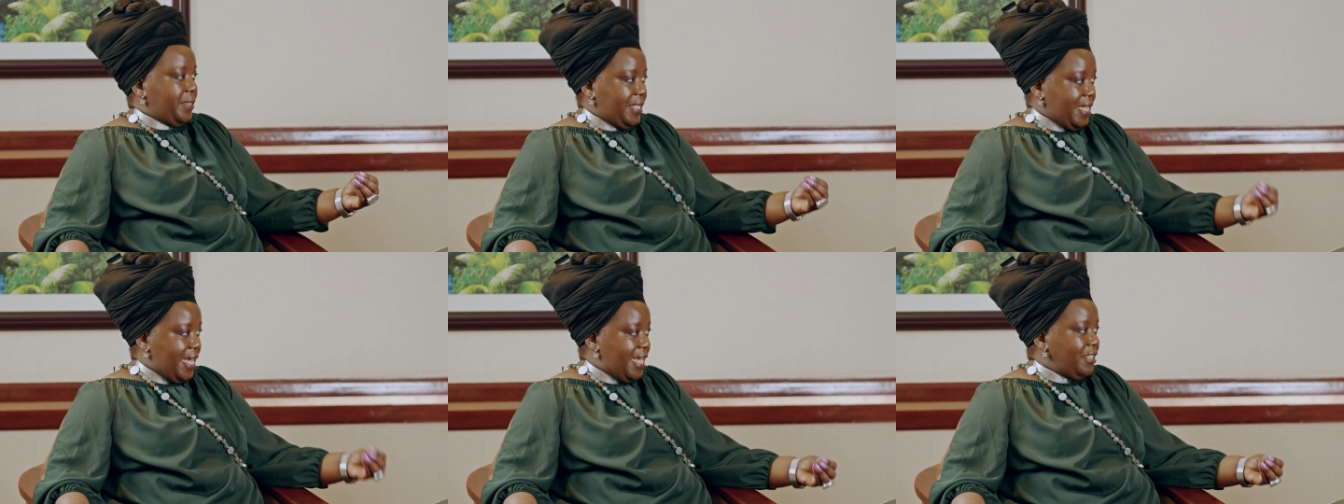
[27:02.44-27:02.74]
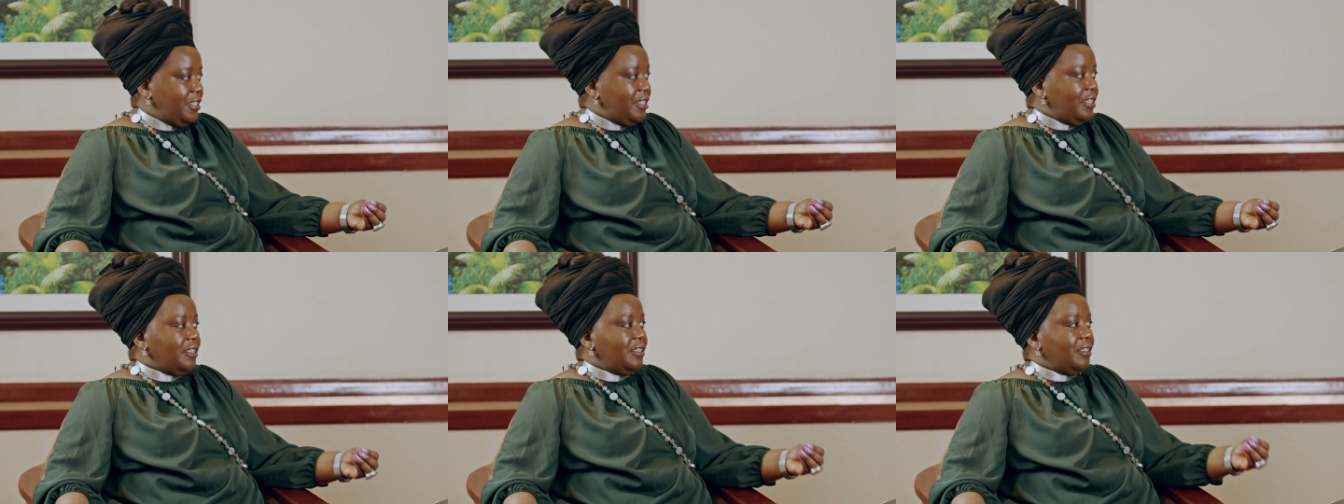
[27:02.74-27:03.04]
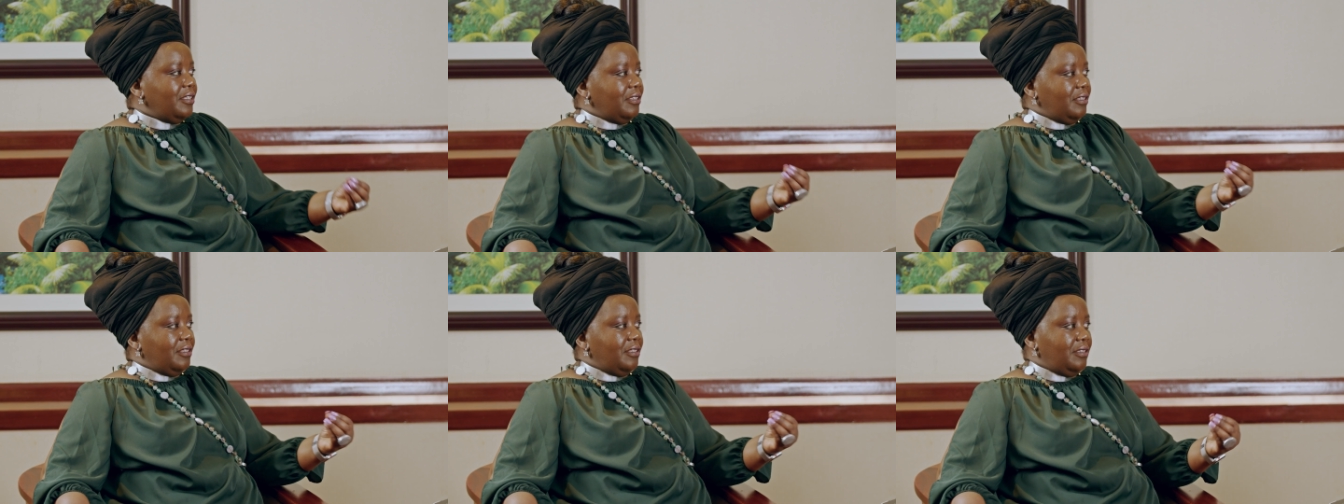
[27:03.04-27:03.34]

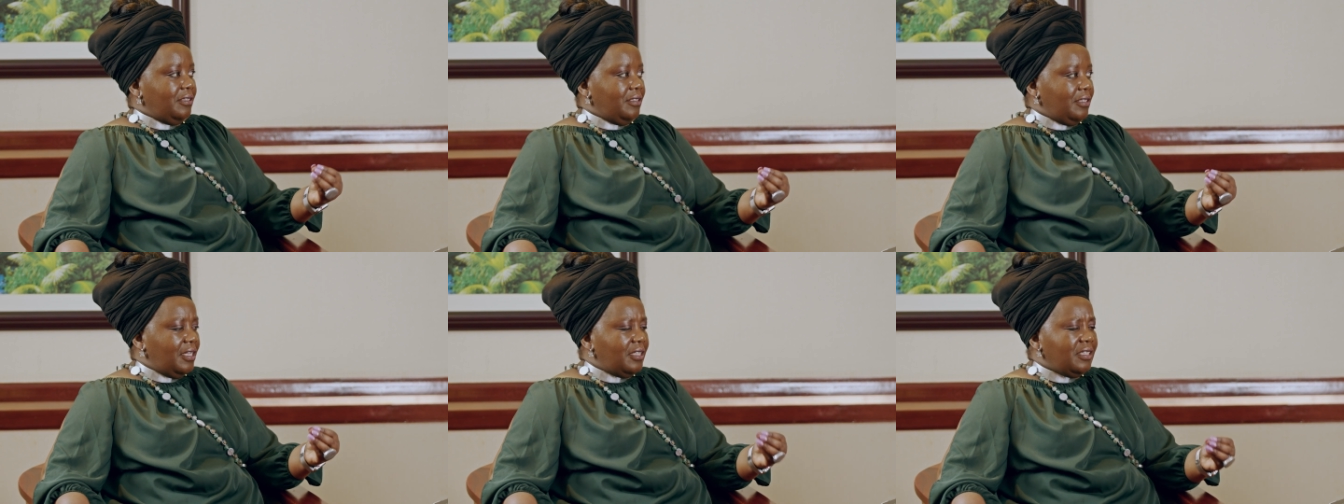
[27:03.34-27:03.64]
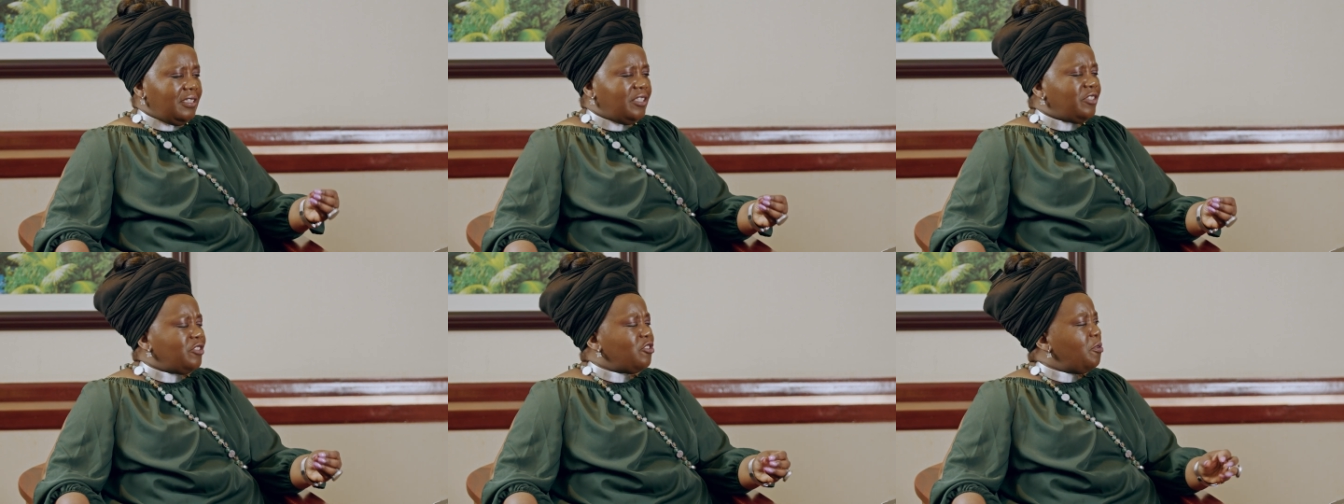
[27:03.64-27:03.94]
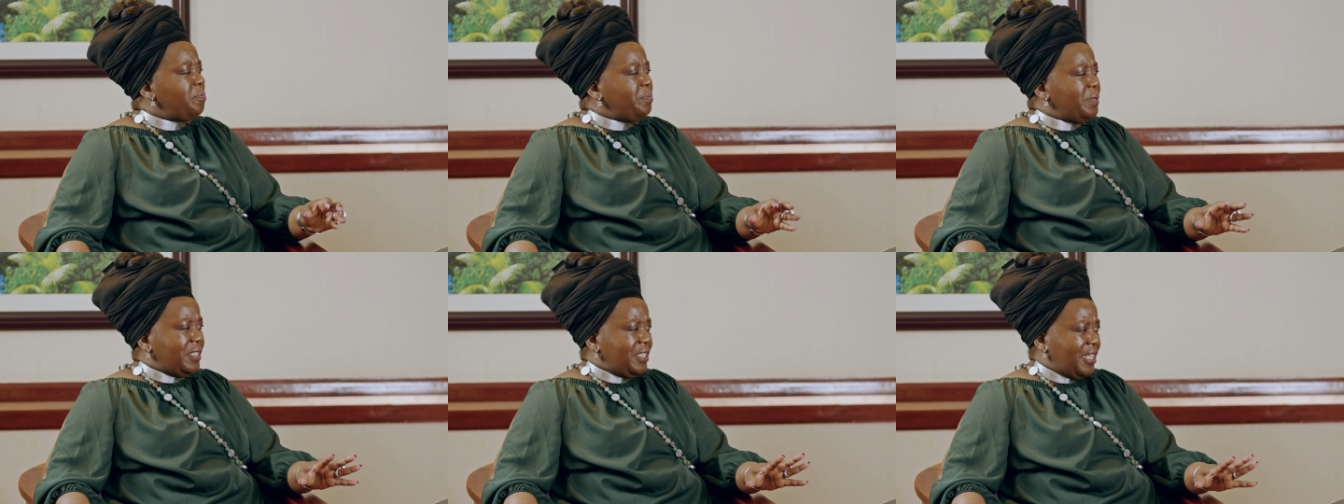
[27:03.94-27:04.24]
Kenya and
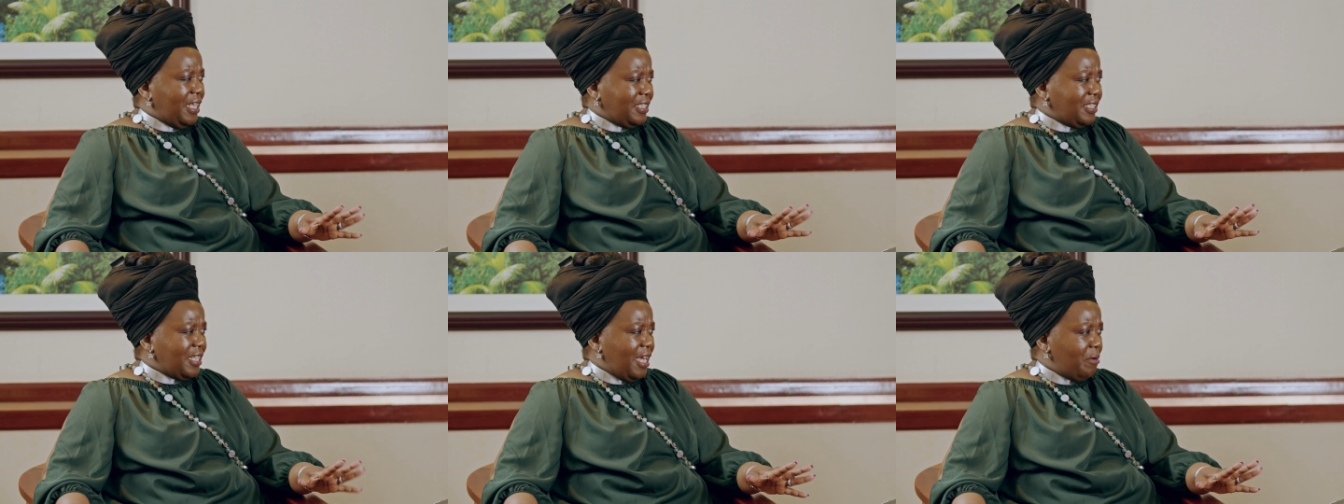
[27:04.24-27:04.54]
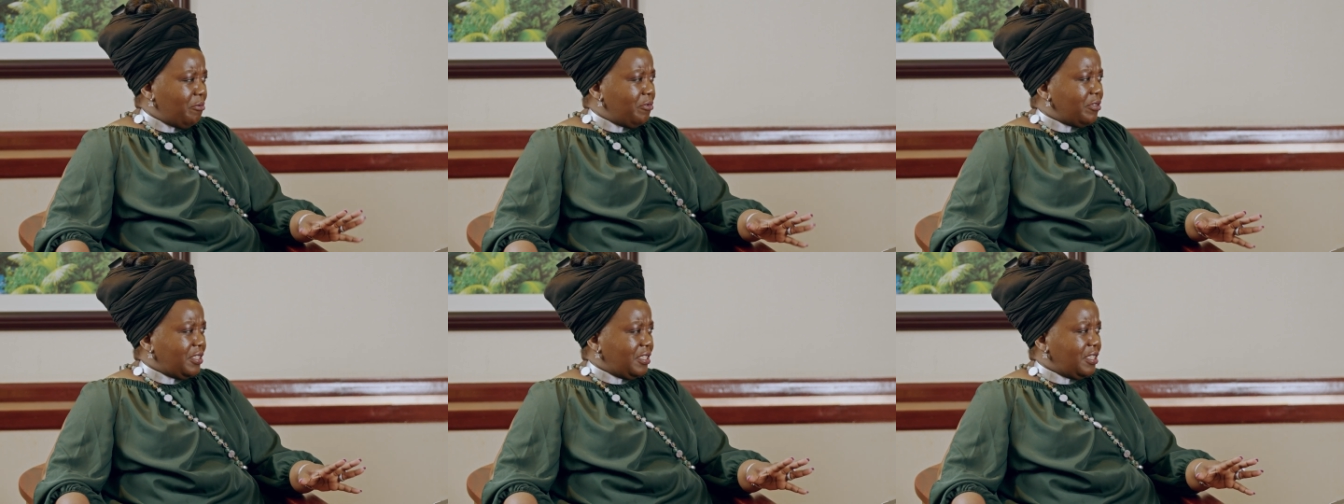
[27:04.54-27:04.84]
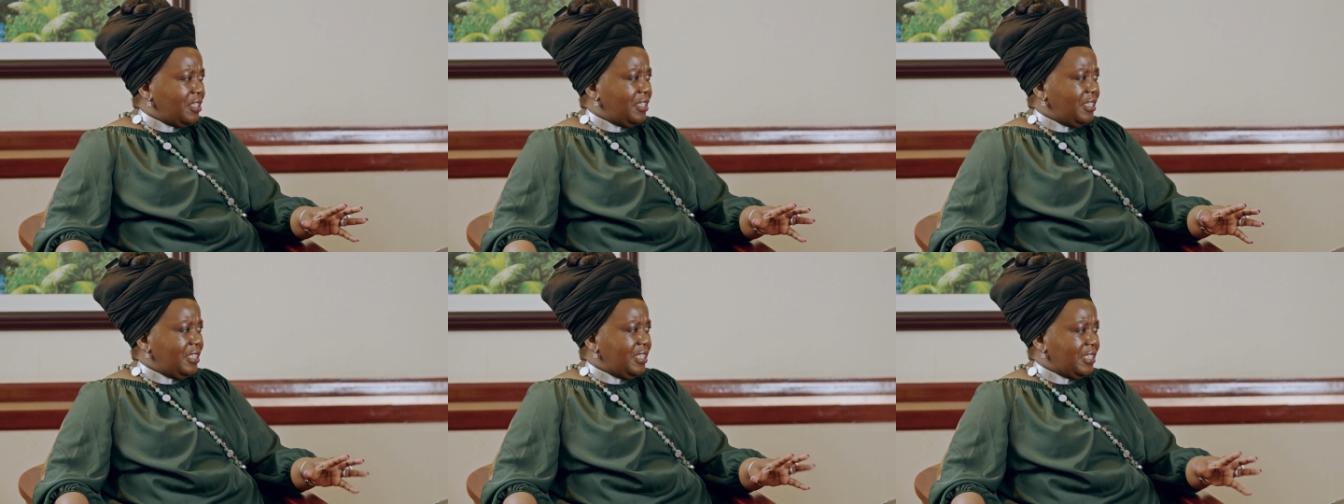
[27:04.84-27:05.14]
Ethiopia at that time was
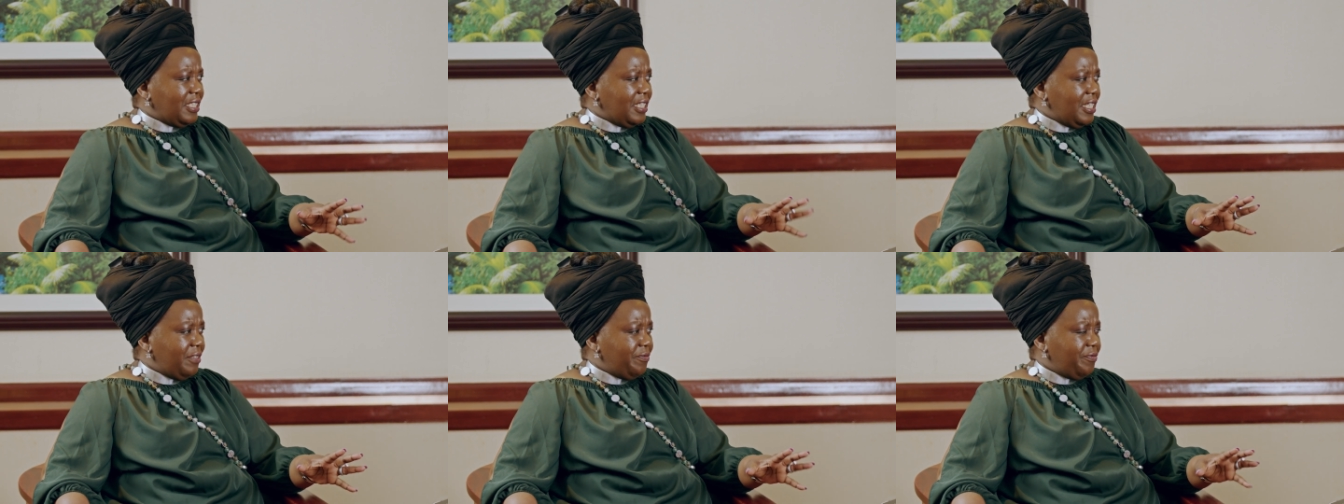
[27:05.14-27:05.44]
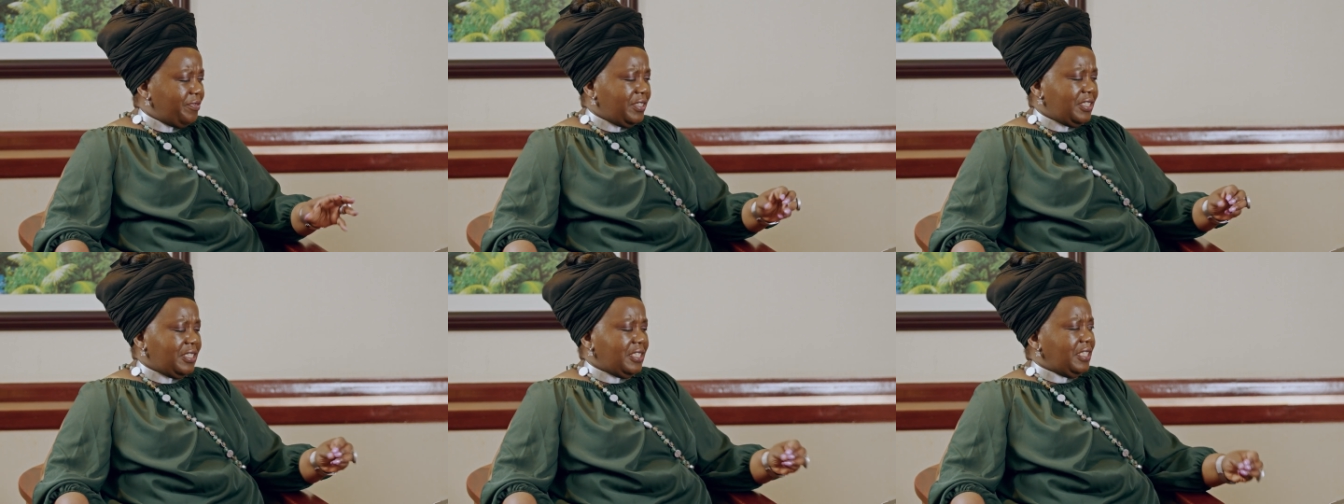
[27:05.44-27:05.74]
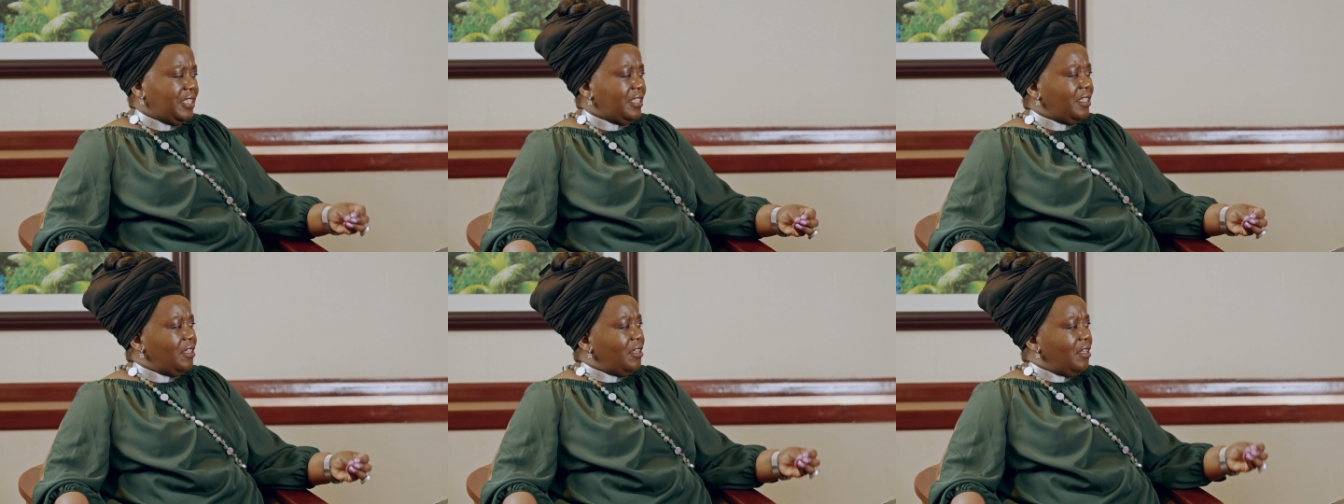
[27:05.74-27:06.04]
still in its
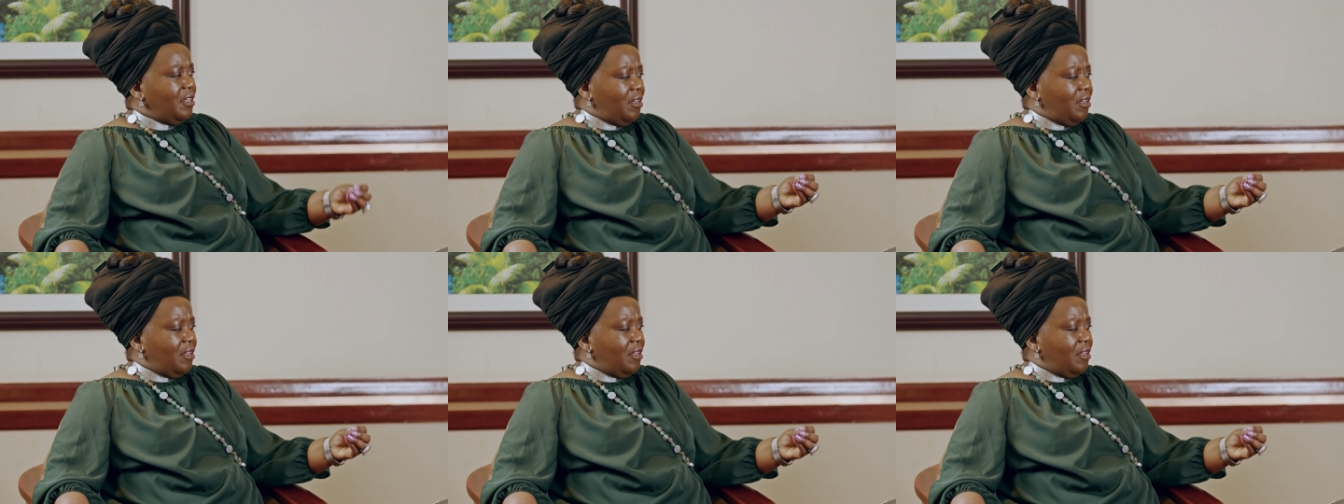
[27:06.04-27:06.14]
infancy.